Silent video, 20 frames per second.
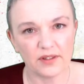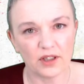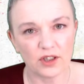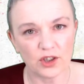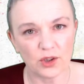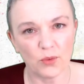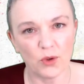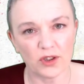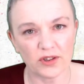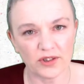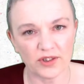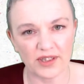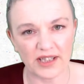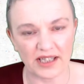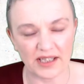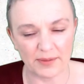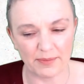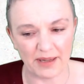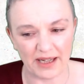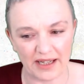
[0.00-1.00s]
So what does
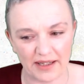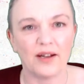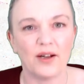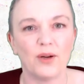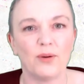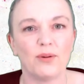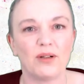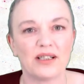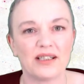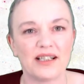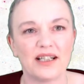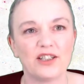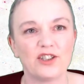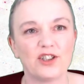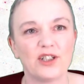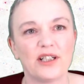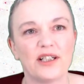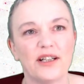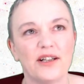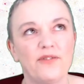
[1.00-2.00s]
this mean? Well,
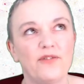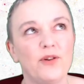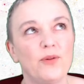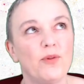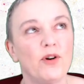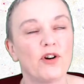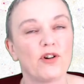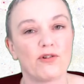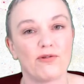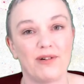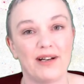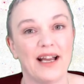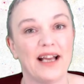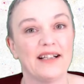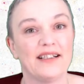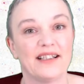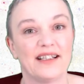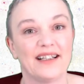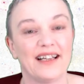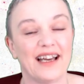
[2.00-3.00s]
essentially, if you are
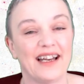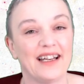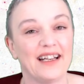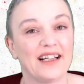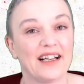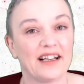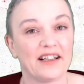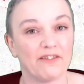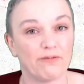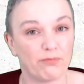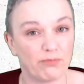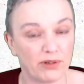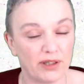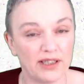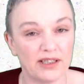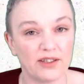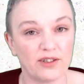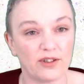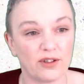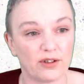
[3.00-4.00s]
creating any kind of
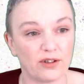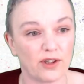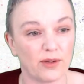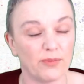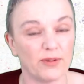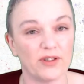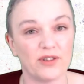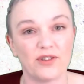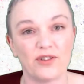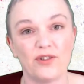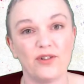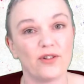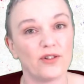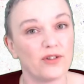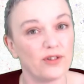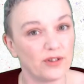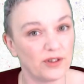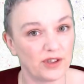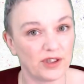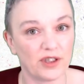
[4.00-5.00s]
print document, you're
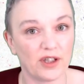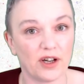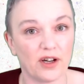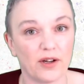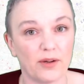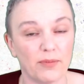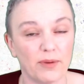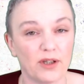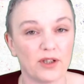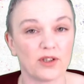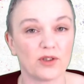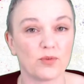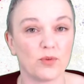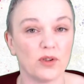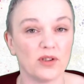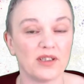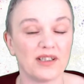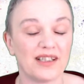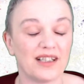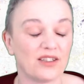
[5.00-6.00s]
good to go because
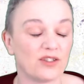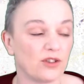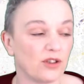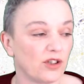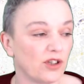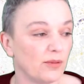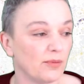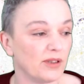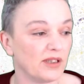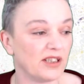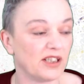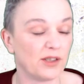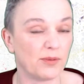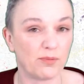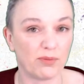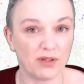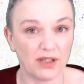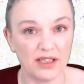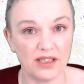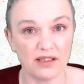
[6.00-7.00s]
once that document is
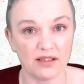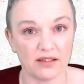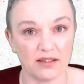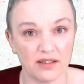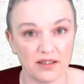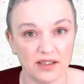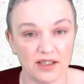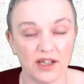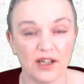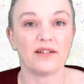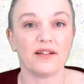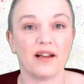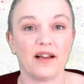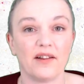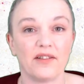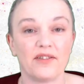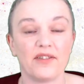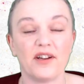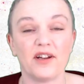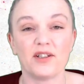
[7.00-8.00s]
printed, a
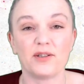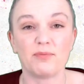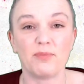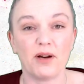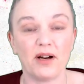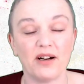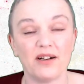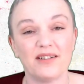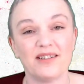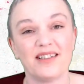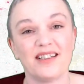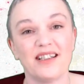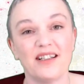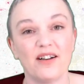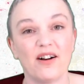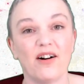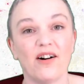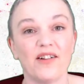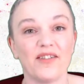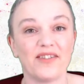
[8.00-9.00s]
third party
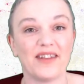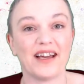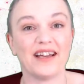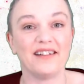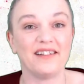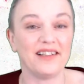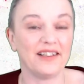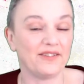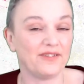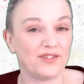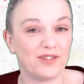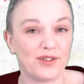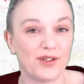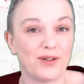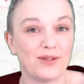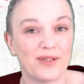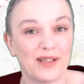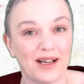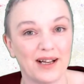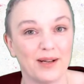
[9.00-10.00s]
can't then lift
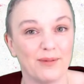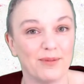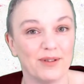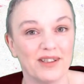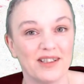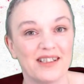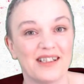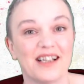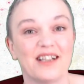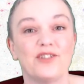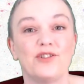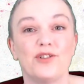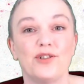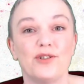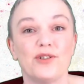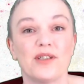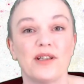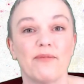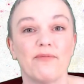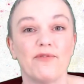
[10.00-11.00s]
those elements and
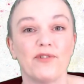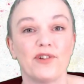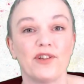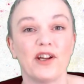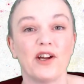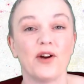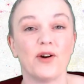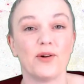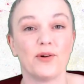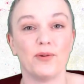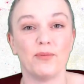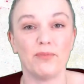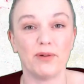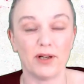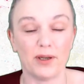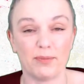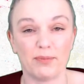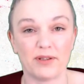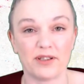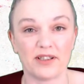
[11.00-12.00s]
use them for their own
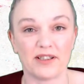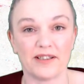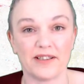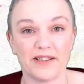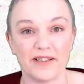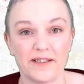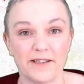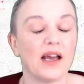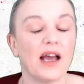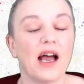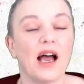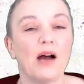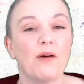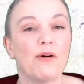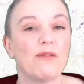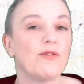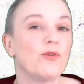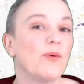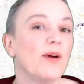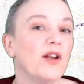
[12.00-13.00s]
purposes.
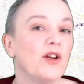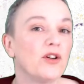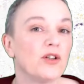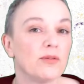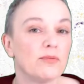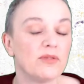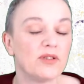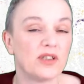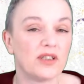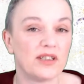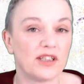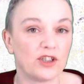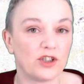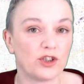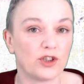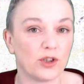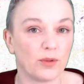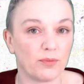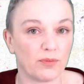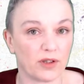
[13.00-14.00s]
However, when it comes to
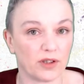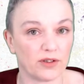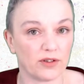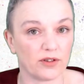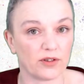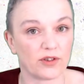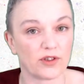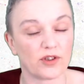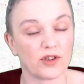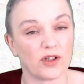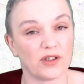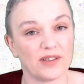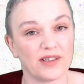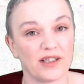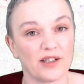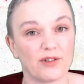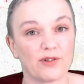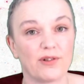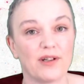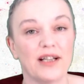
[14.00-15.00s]
digital products,
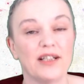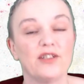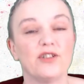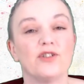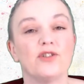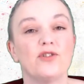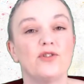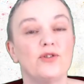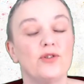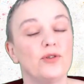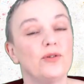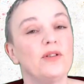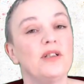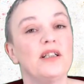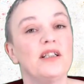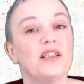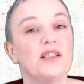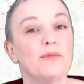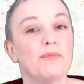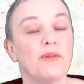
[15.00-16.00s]
content creators do
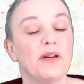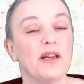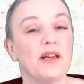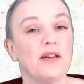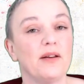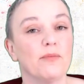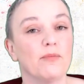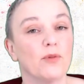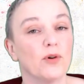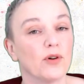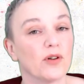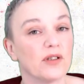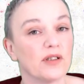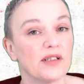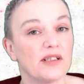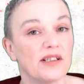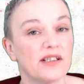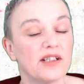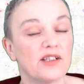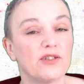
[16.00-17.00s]
need to be more
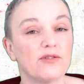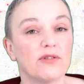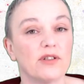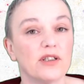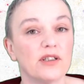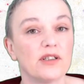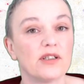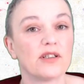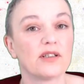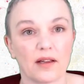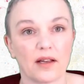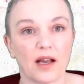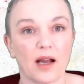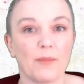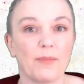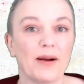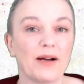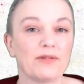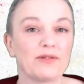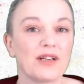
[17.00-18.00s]
considerate
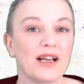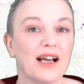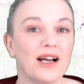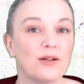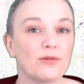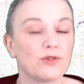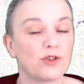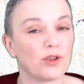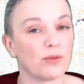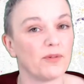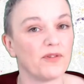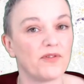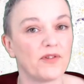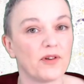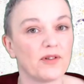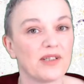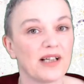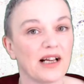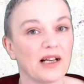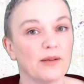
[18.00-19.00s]
about how some of
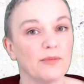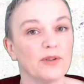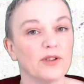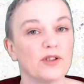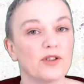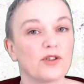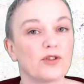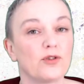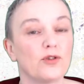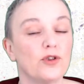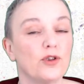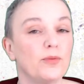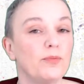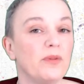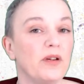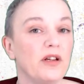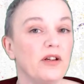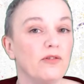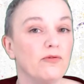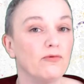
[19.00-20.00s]
those elements could
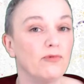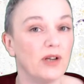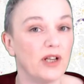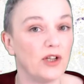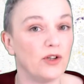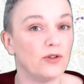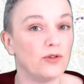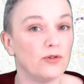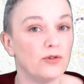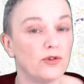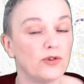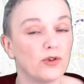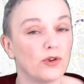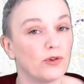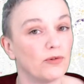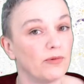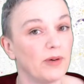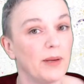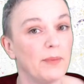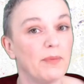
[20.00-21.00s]
be reused
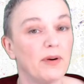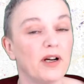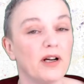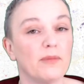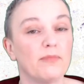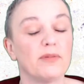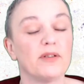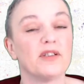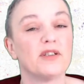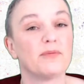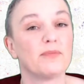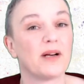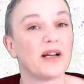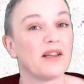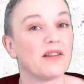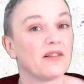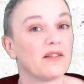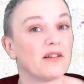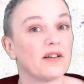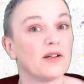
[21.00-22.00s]
or repurposed by
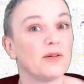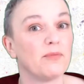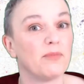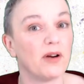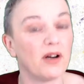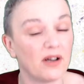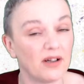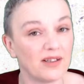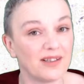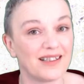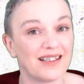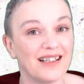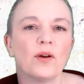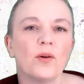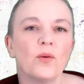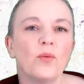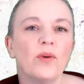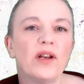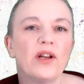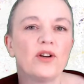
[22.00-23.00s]
a third party.
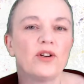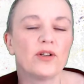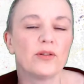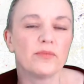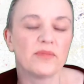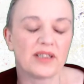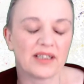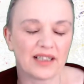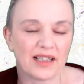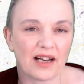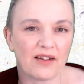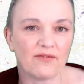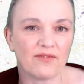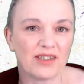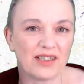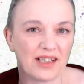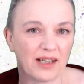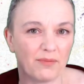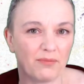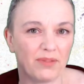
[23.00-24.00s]
When it comes to Canva
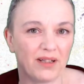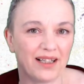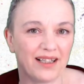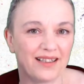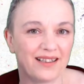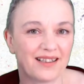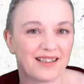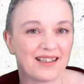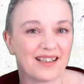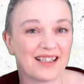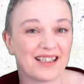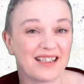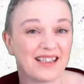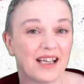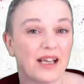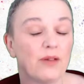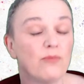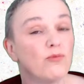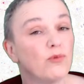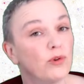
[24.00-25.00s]
templates, the
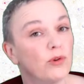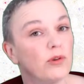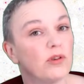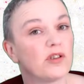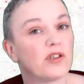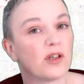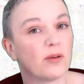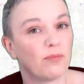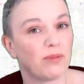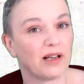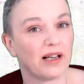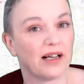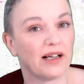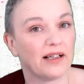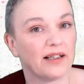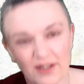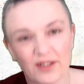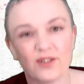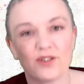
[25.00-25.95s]
same rules apply.